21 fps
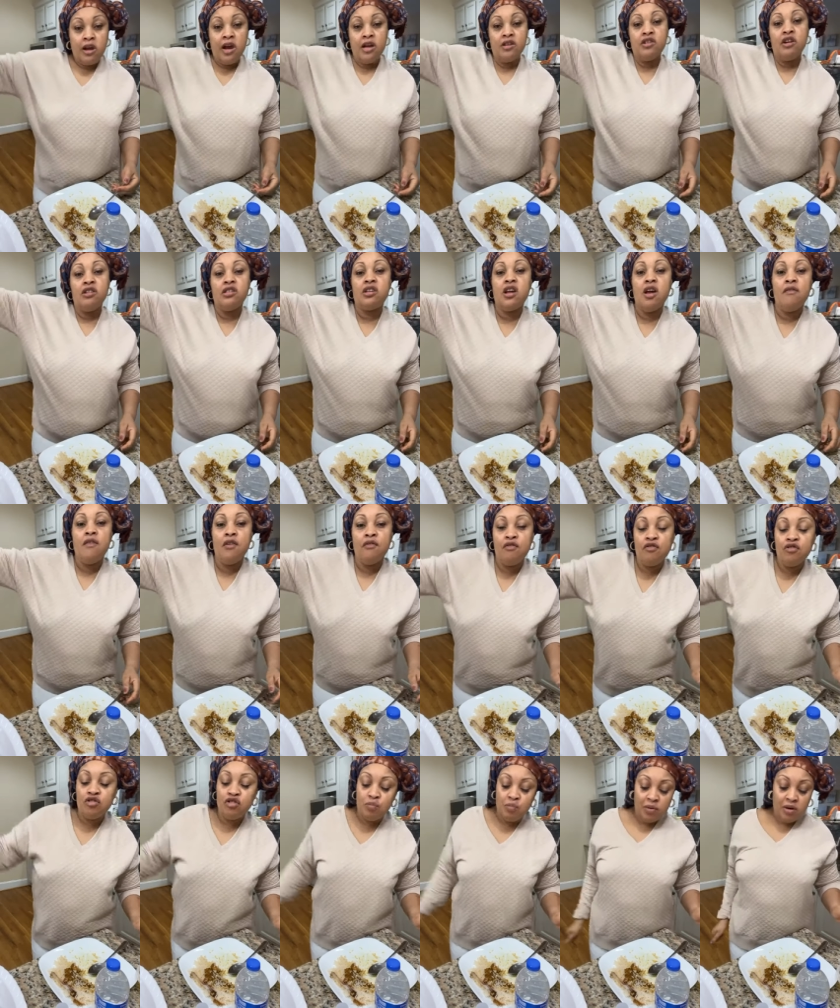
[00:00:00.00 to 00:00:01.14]
And I just gave a
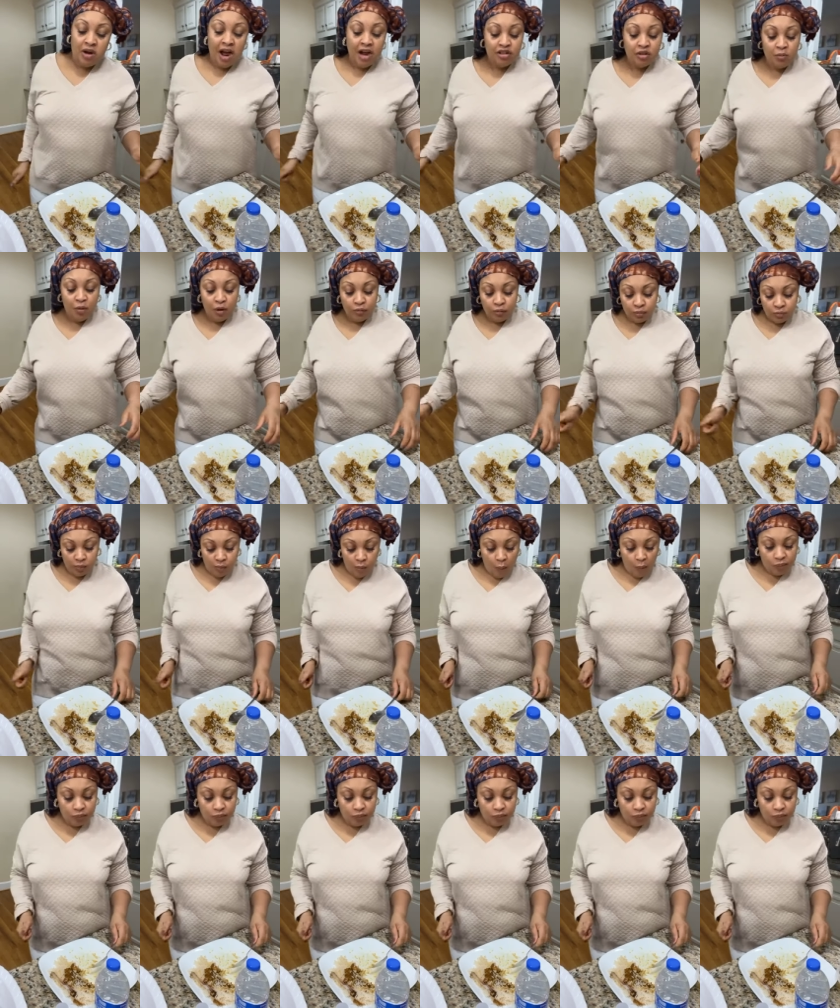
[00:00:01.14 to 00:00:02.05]
free shipping last month.